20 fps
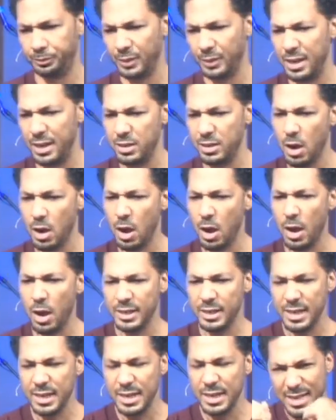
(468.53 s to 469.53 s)
And
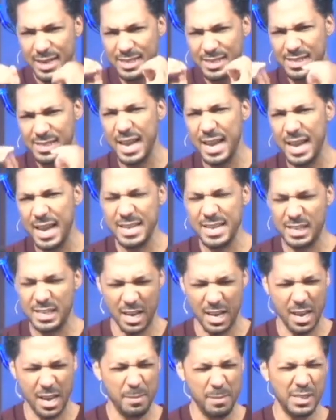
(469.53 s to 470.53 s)
God is saying
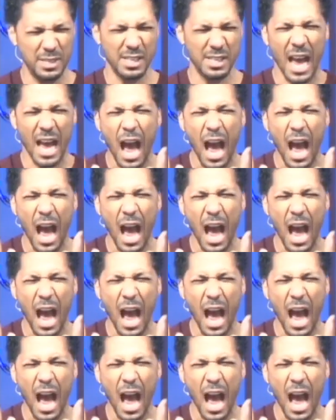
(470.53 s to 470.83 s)
to him, he says,